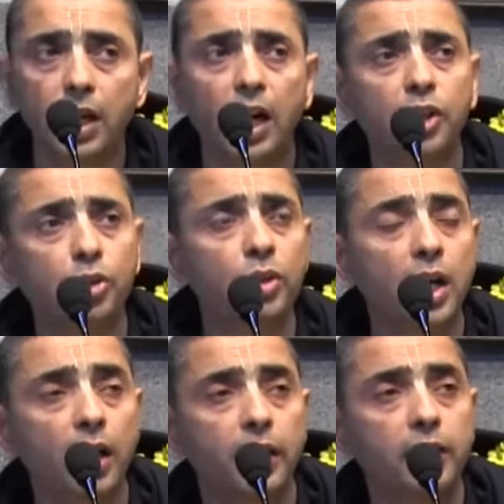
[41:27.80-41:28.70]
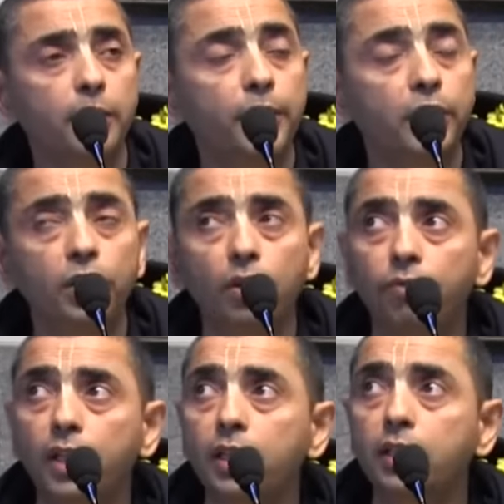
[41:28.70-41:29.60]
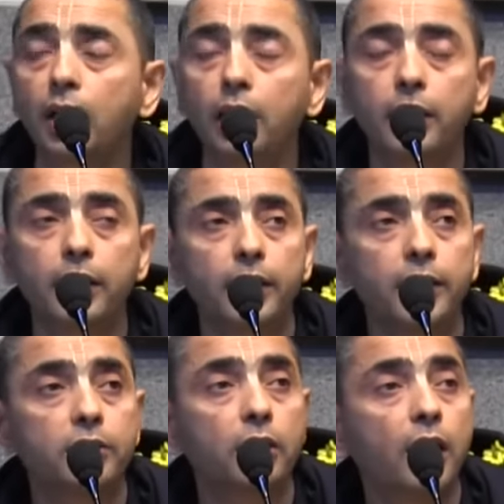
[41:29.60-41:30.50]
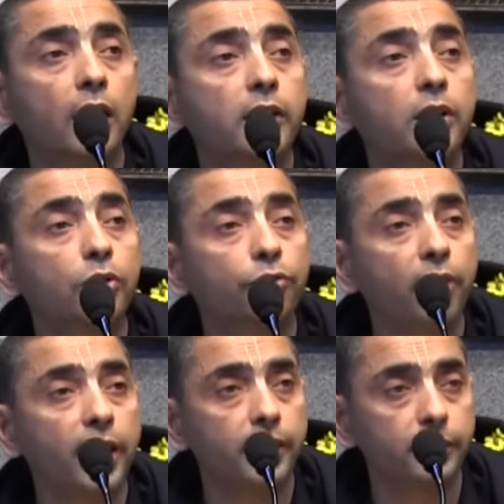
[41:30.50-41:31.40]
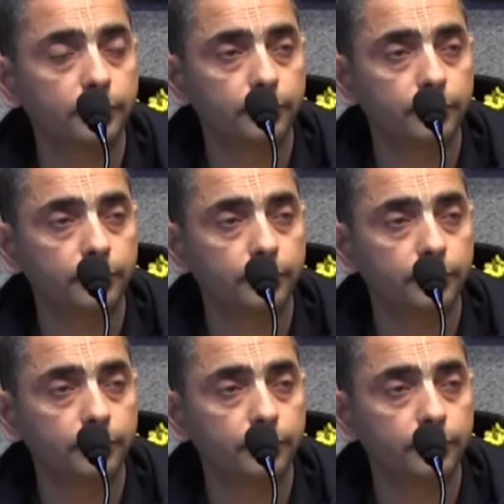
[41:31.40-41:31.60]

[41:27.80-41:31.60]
Arjuna, in the beginning of Gita, is reluctant to fight